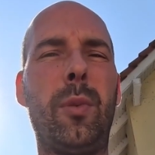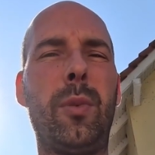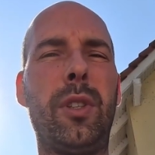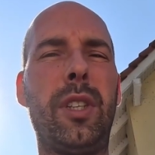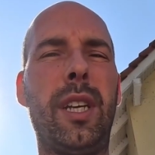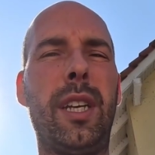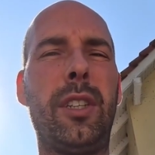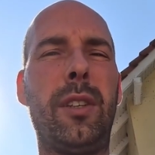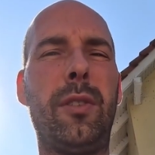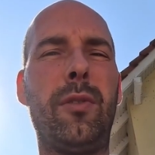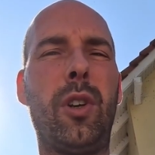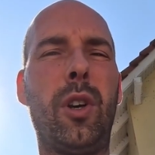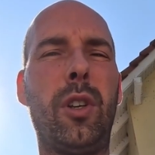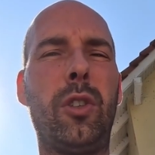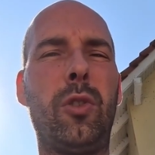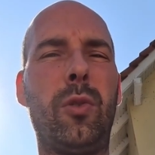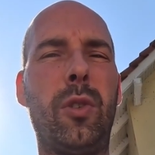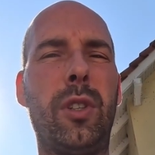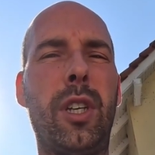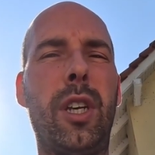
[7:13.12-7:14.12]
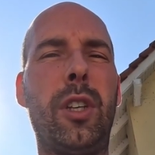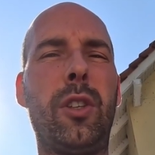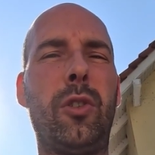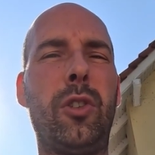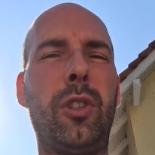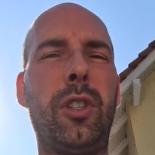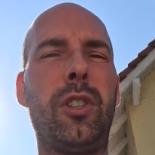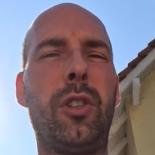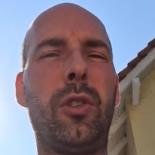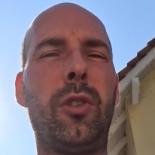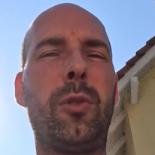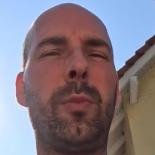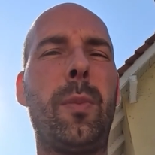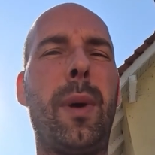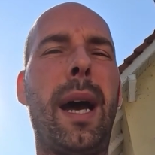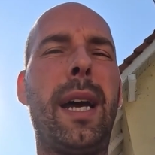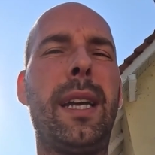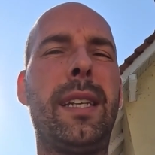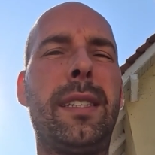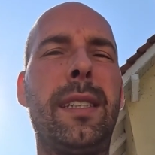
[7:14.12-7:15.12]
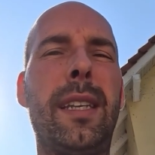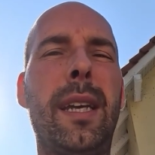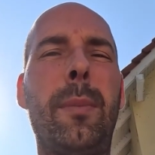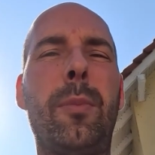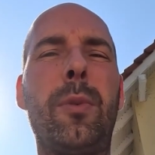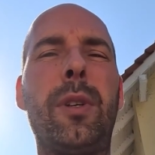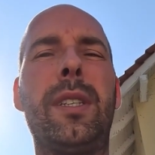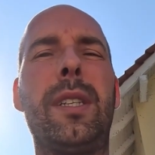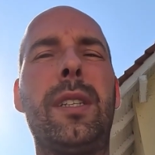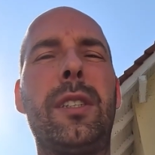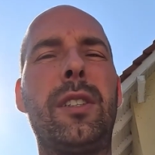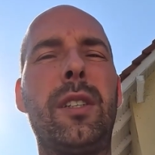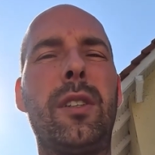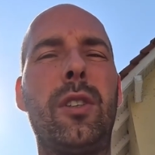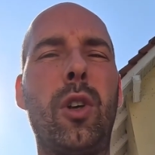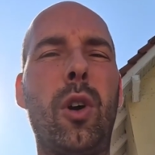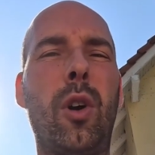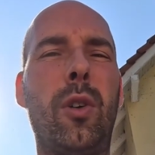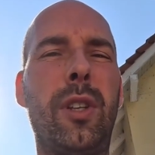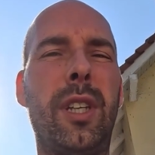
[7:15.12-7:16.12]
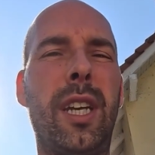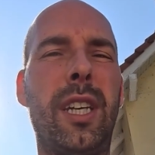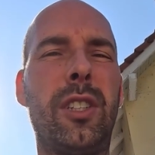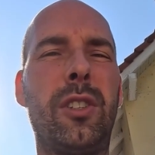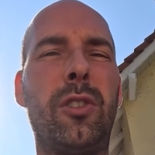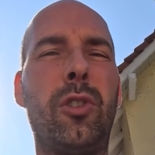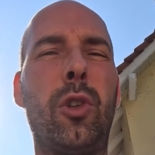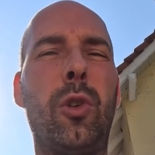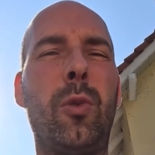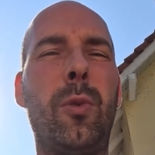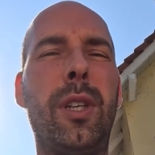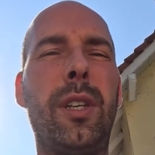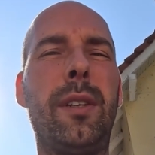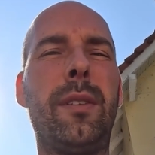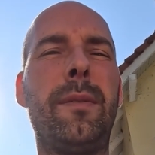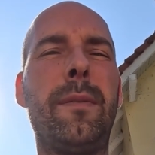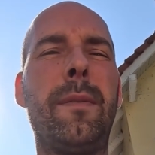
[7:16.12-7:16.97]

protective conduit, I usually use black step-resistant corrugated tubing.